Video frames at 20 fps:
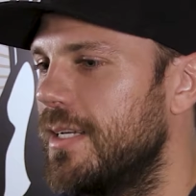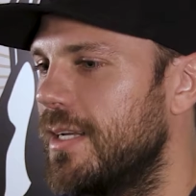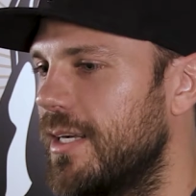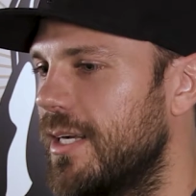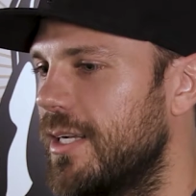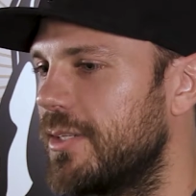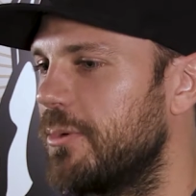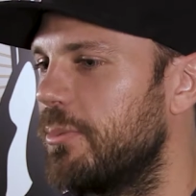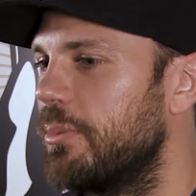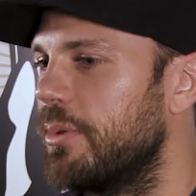I
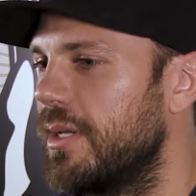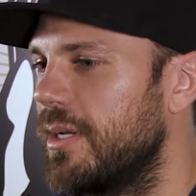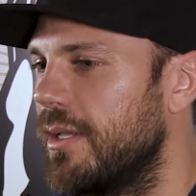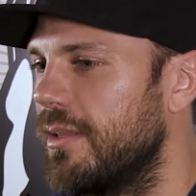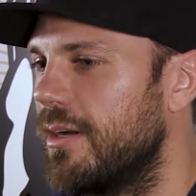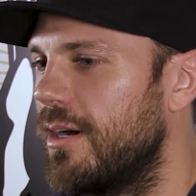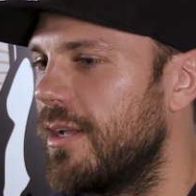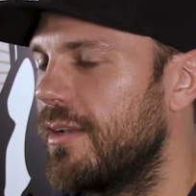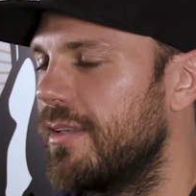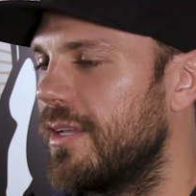got to play
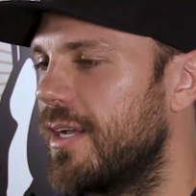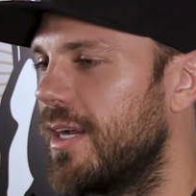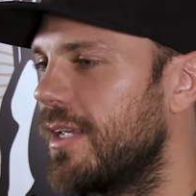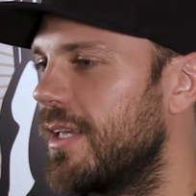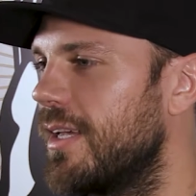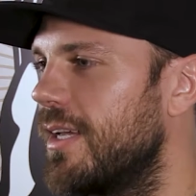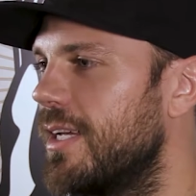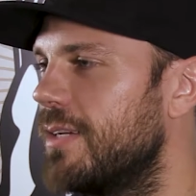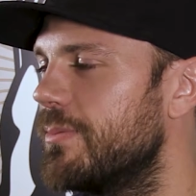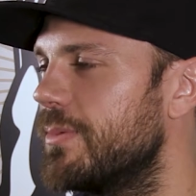a lot in
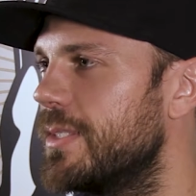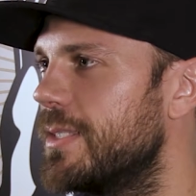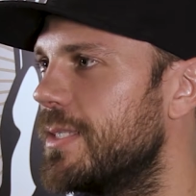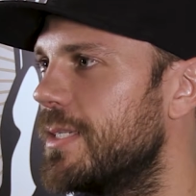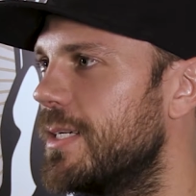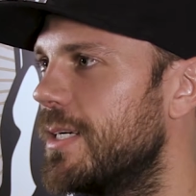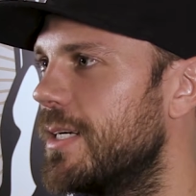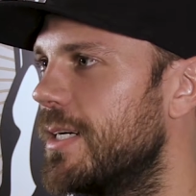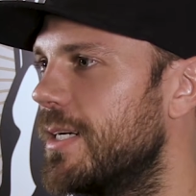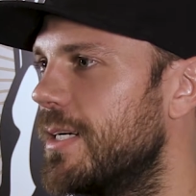that game and
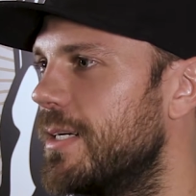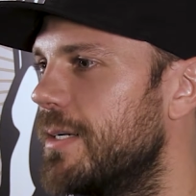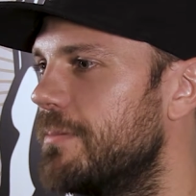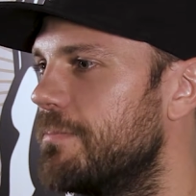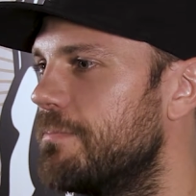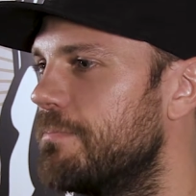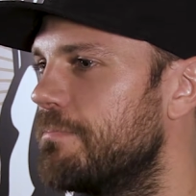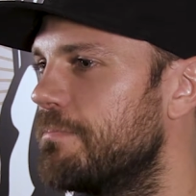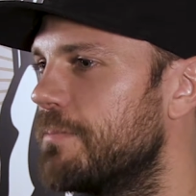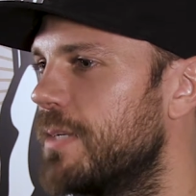
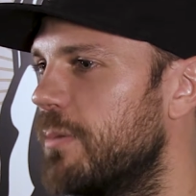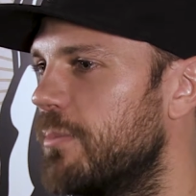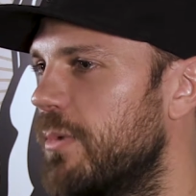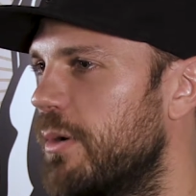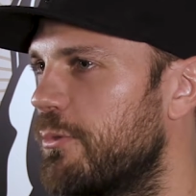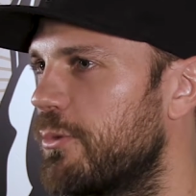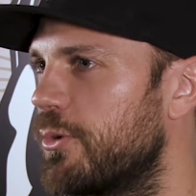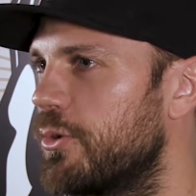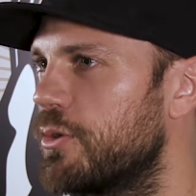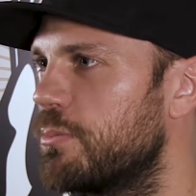had
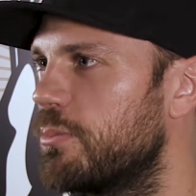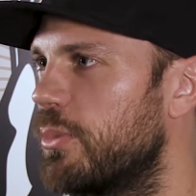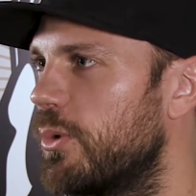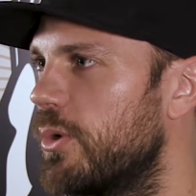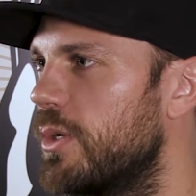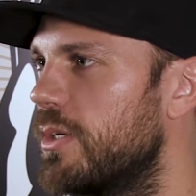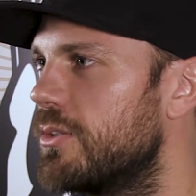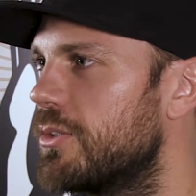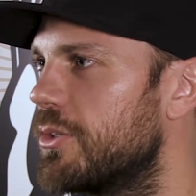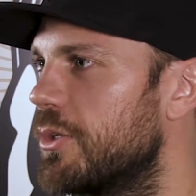my first
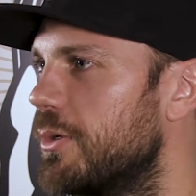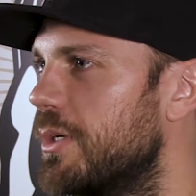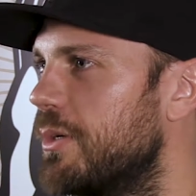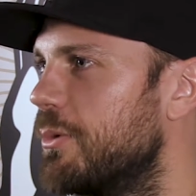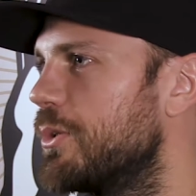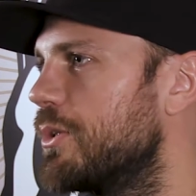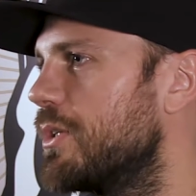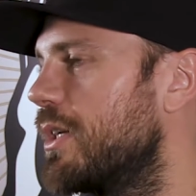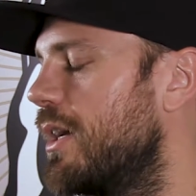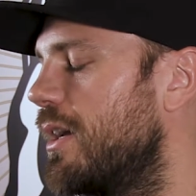point. So it
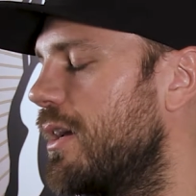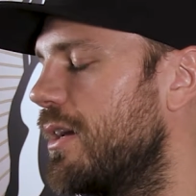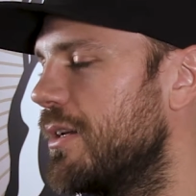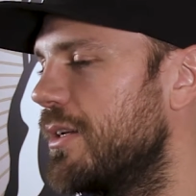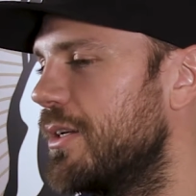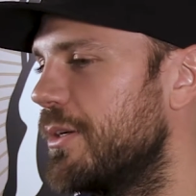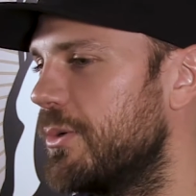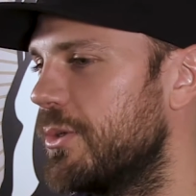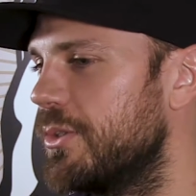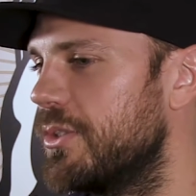
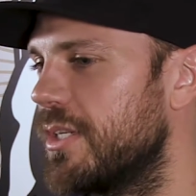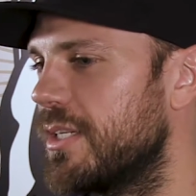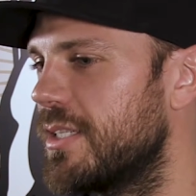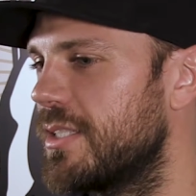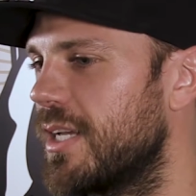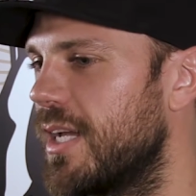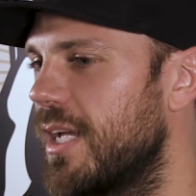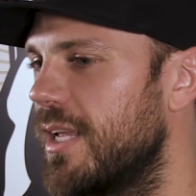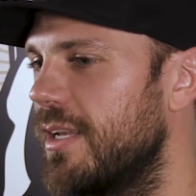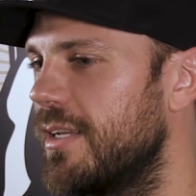was
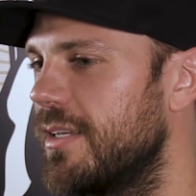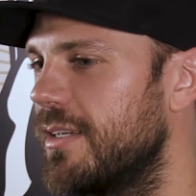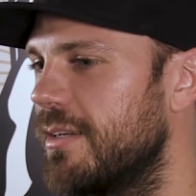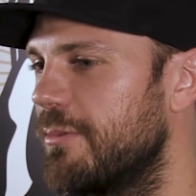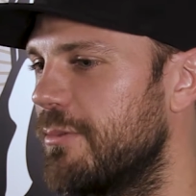exciting.